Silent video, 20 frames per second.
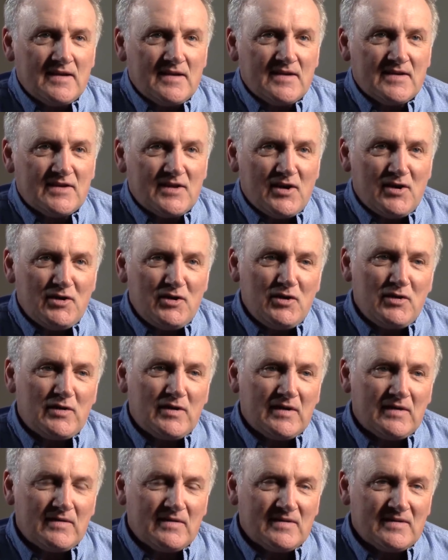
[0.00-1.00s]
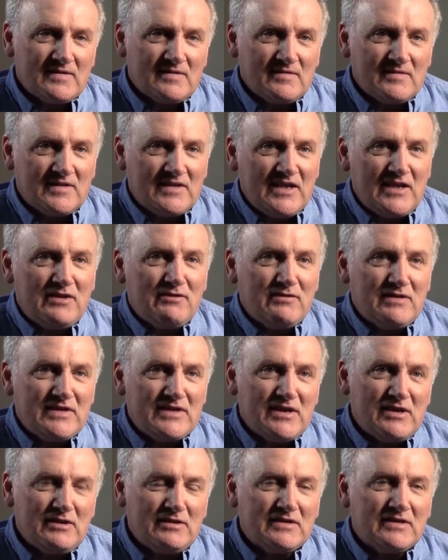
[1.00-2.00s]
So you can see the
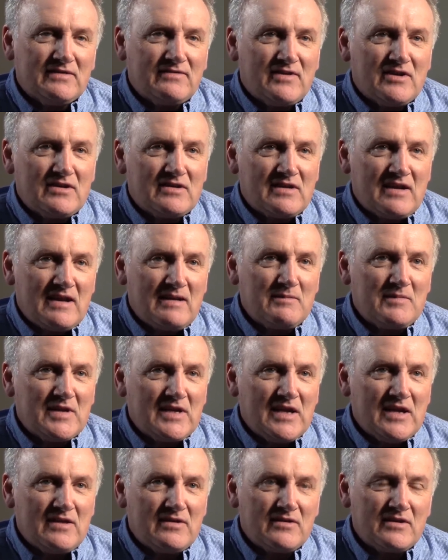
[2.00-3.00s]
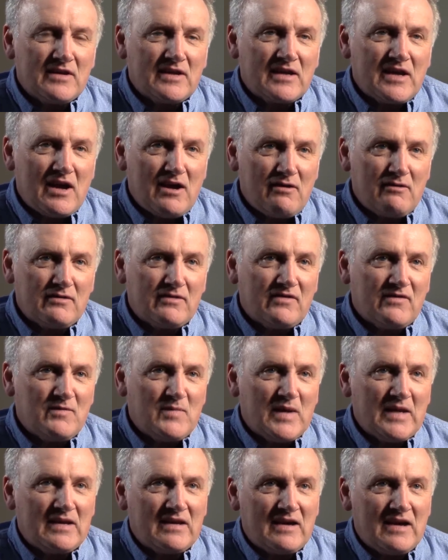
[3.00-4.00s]
results of our time together, an account of
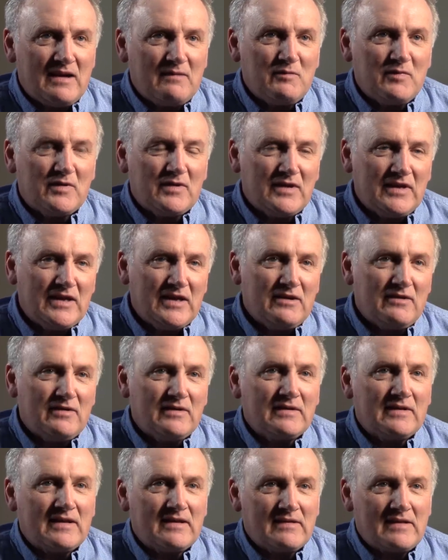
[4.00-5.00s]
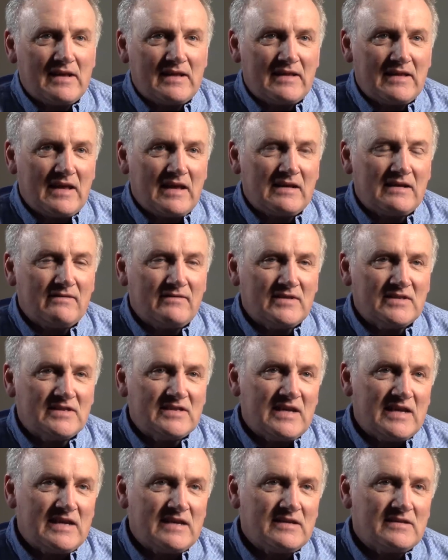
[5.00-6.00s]
my time with Leo at the end of his
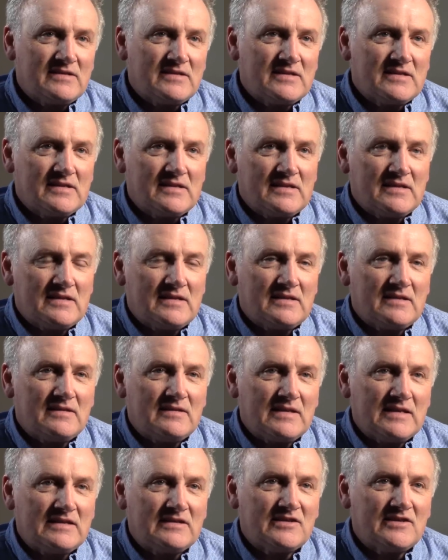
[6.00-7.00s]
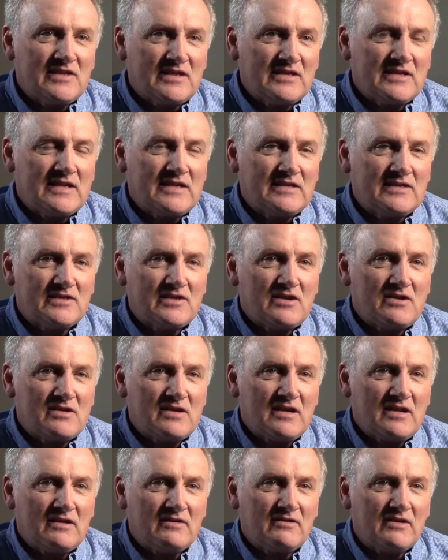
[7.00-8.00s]
days, in Sunday's Star
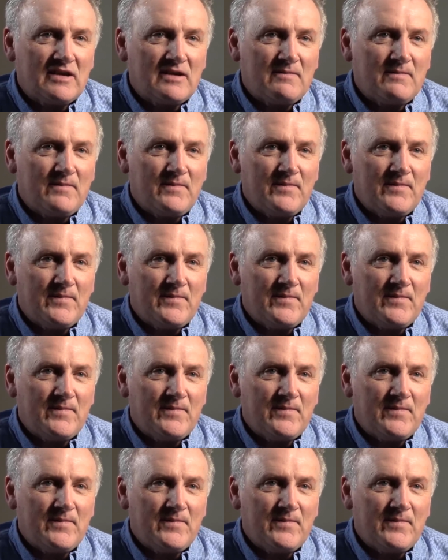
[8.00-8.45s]
Telegram.